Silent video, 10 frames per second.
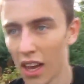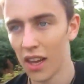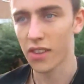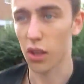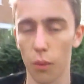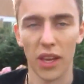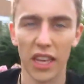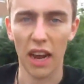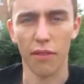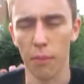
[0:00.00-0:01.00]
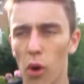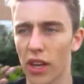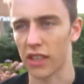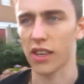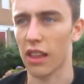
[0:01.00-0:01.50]
so that we can have the
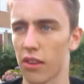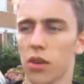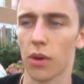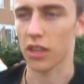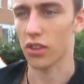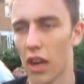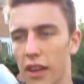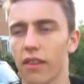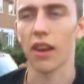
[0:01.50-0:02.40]
morning together, so we can just like